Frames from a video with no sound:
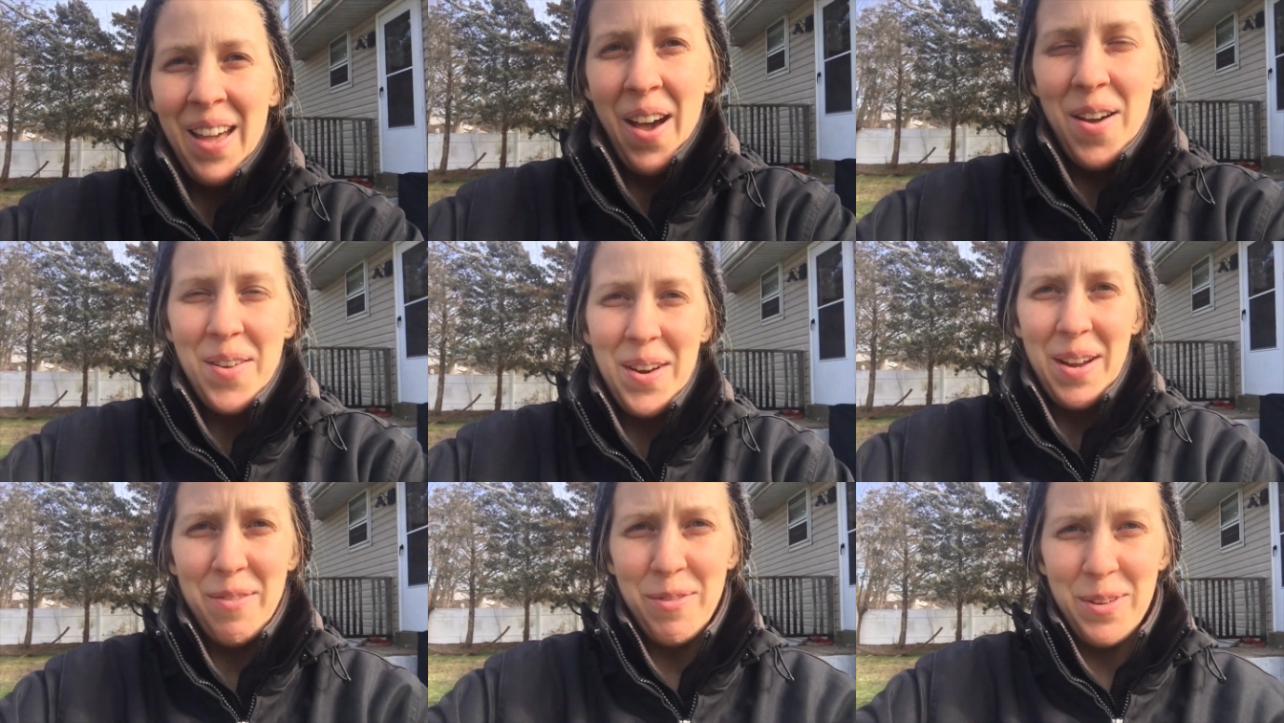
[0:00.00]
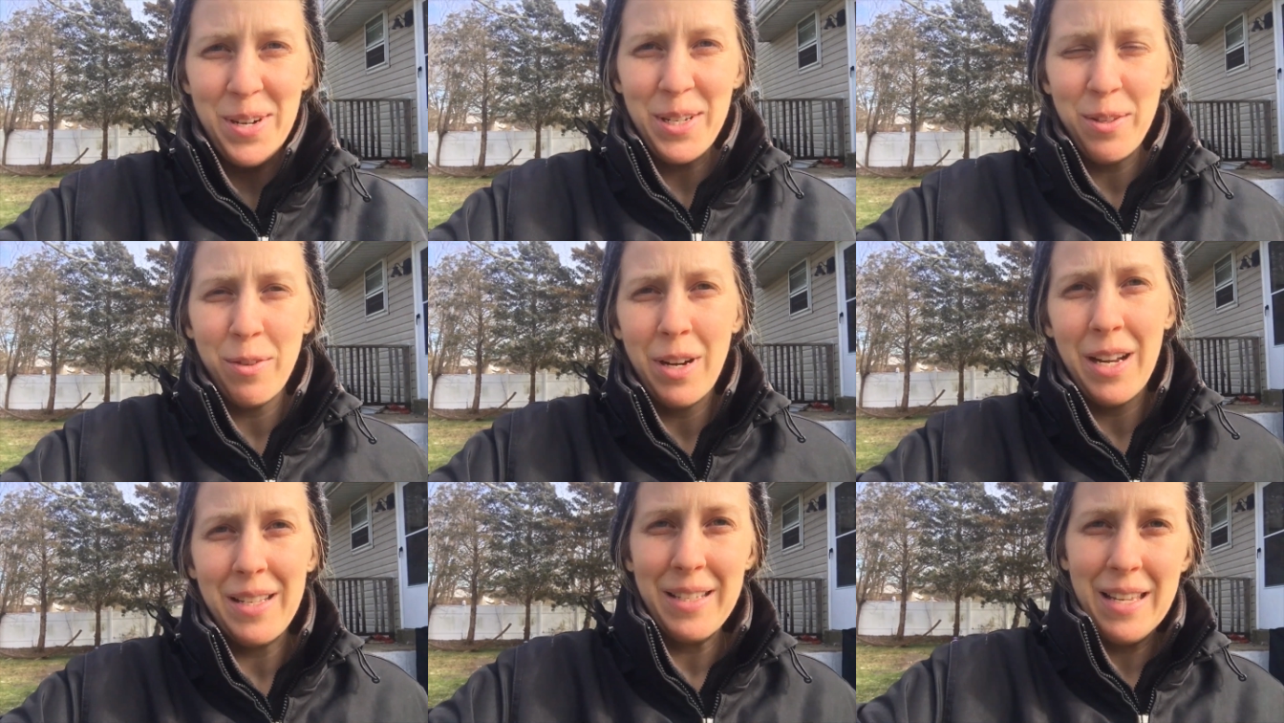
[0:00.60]
All right, forest
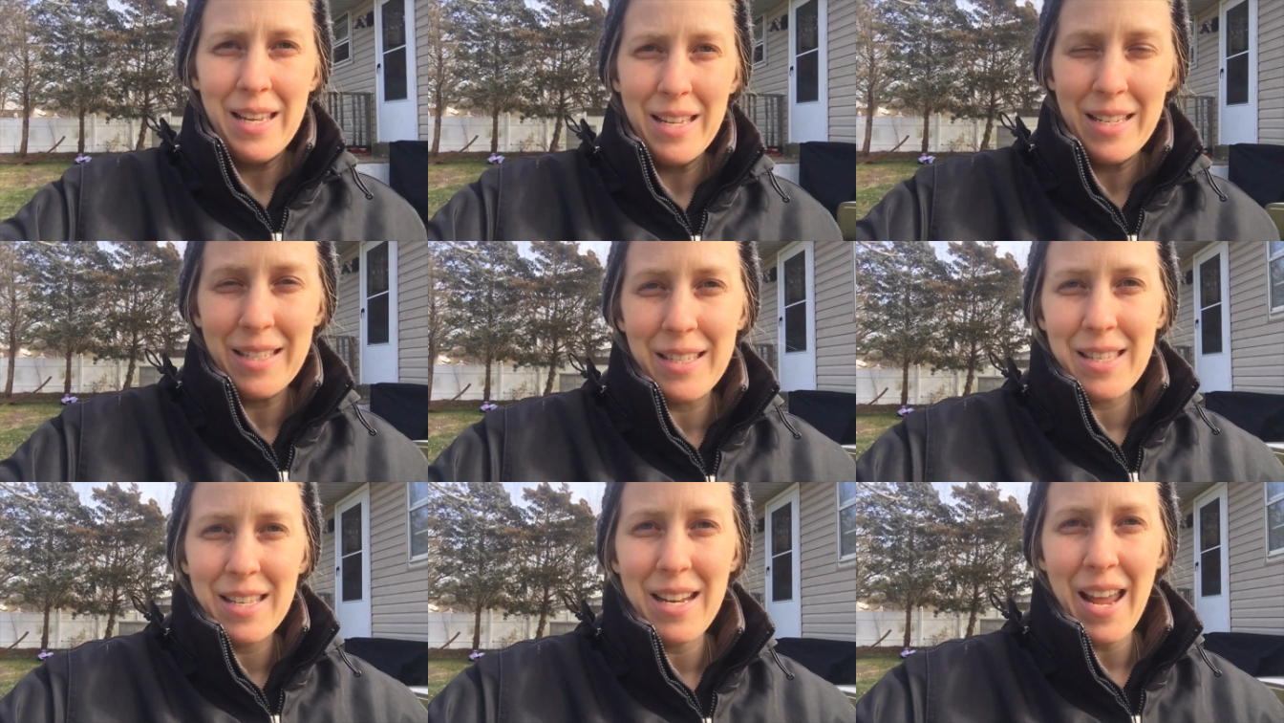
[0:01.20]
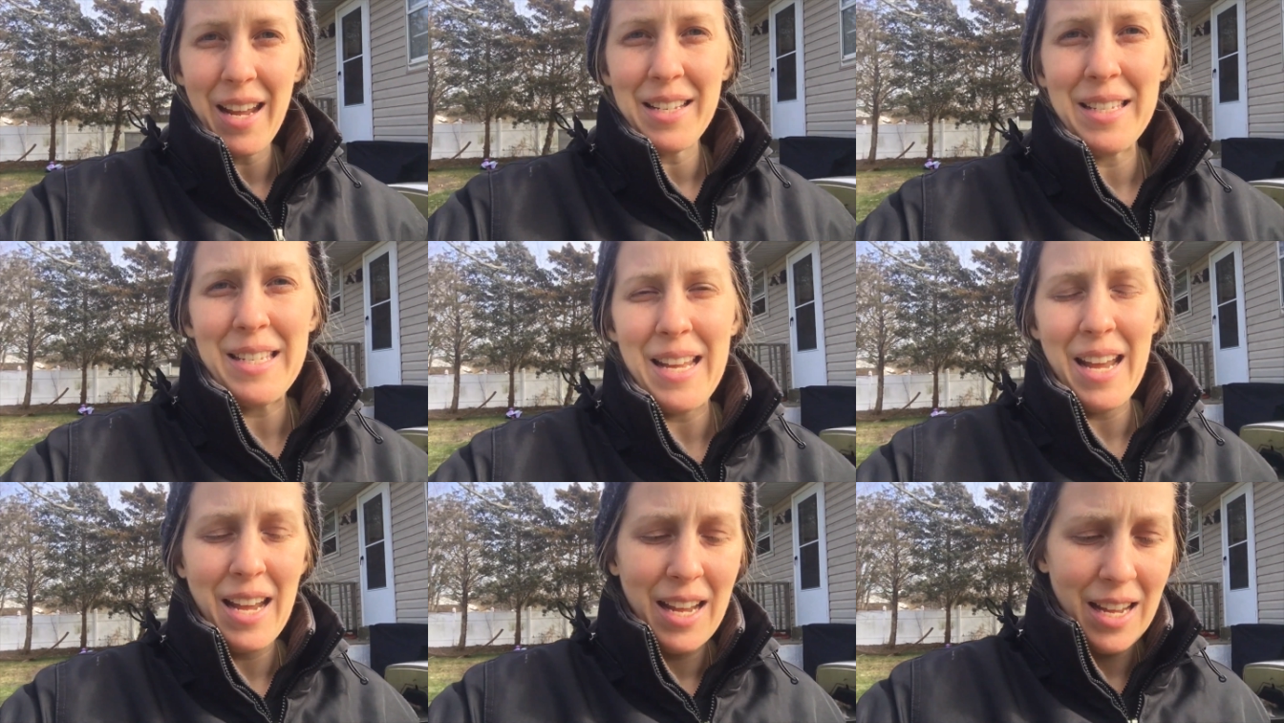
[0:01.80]
friends, it's the next
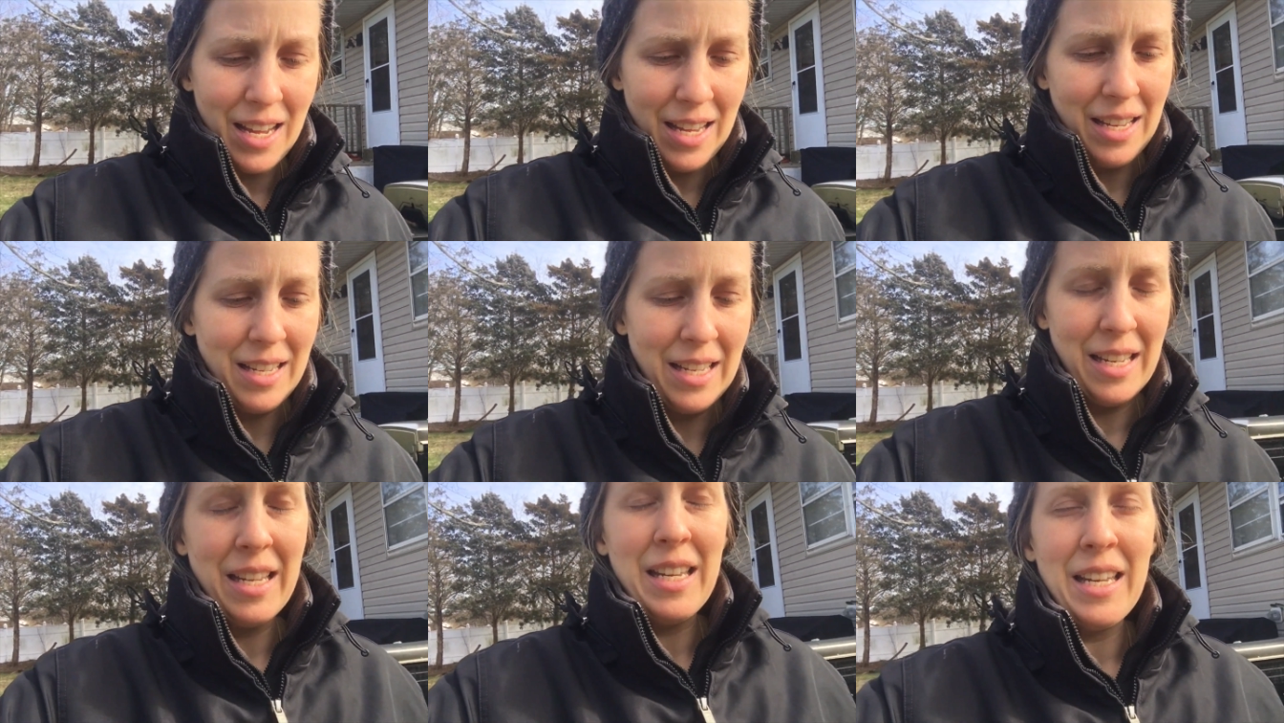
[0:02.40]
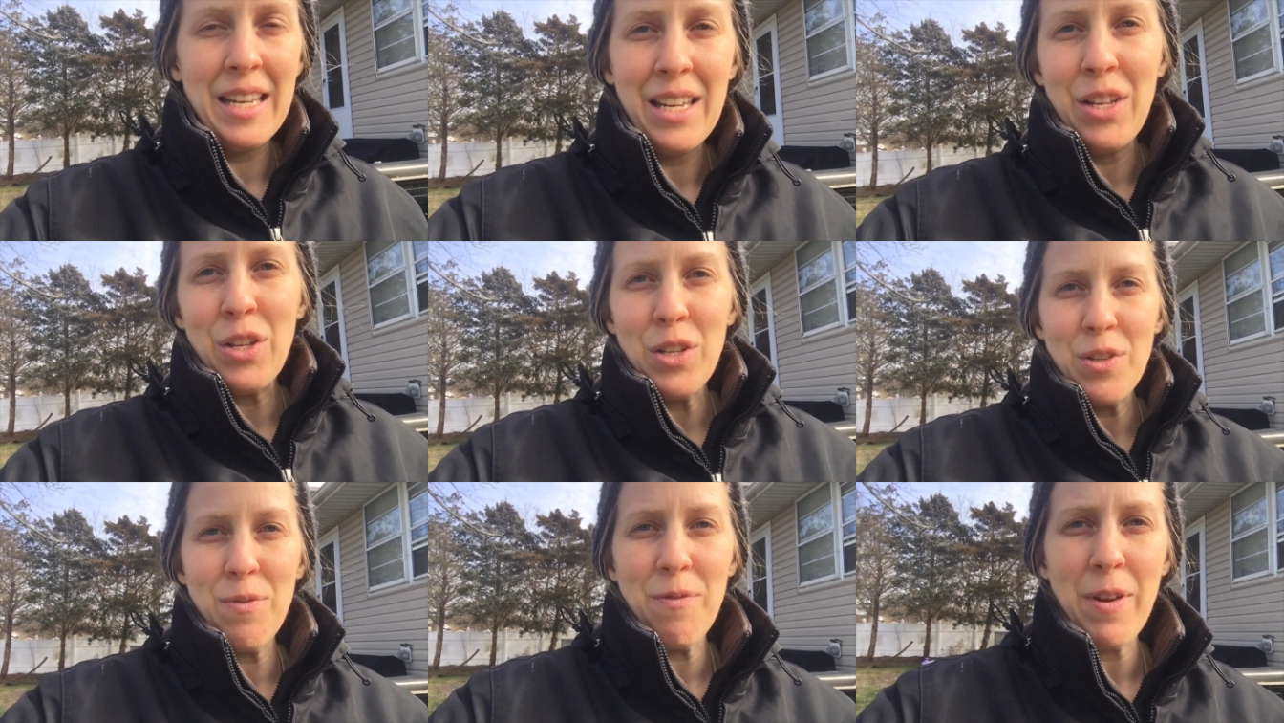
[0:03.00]
day.
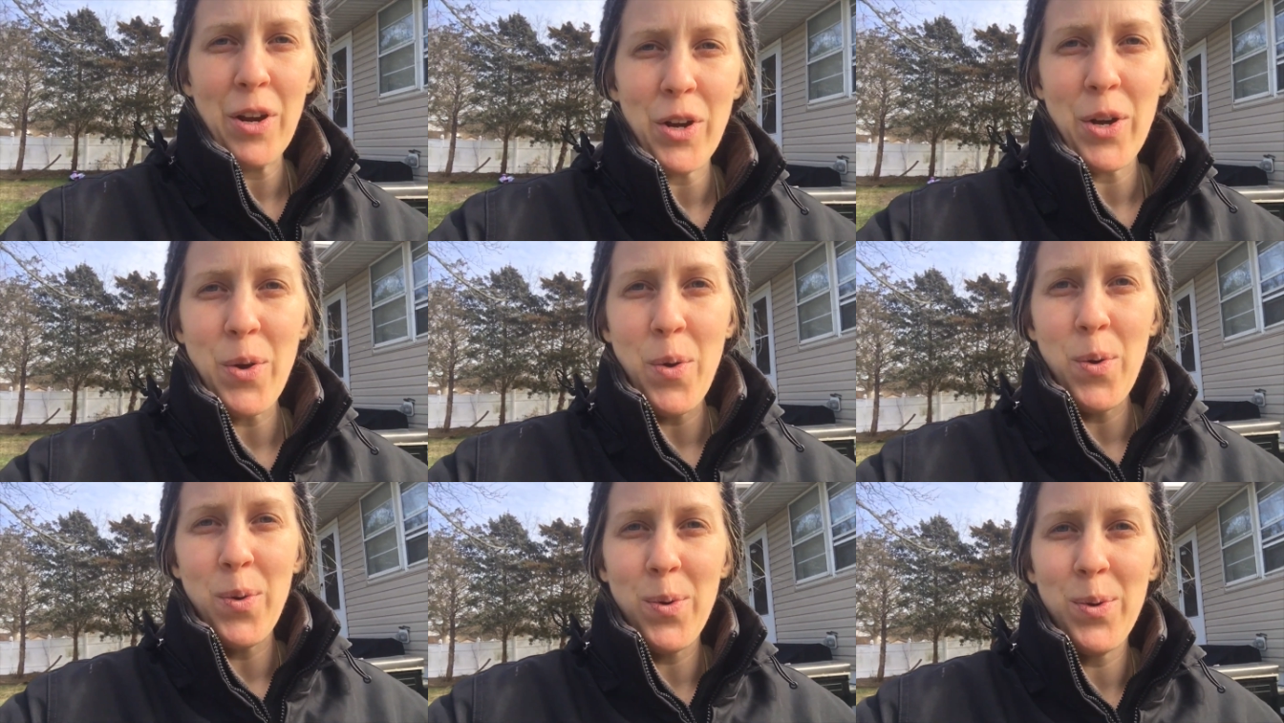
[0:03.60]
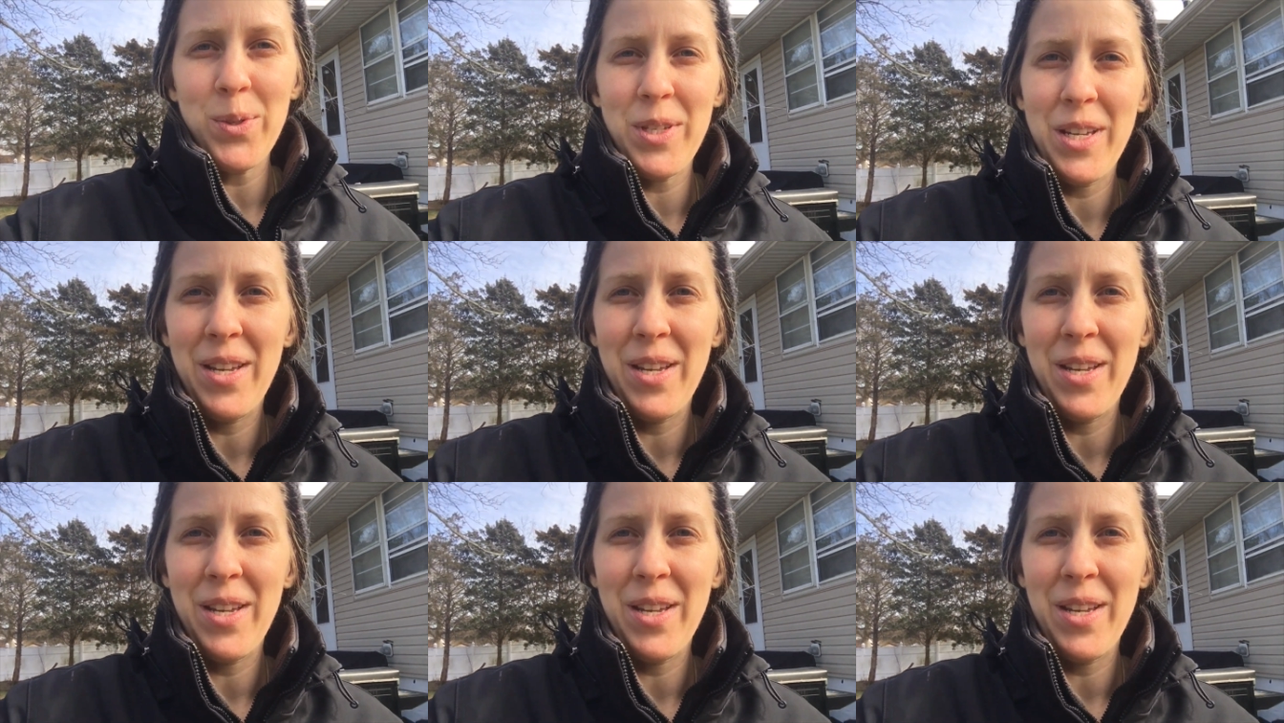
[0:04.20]
It's very cold.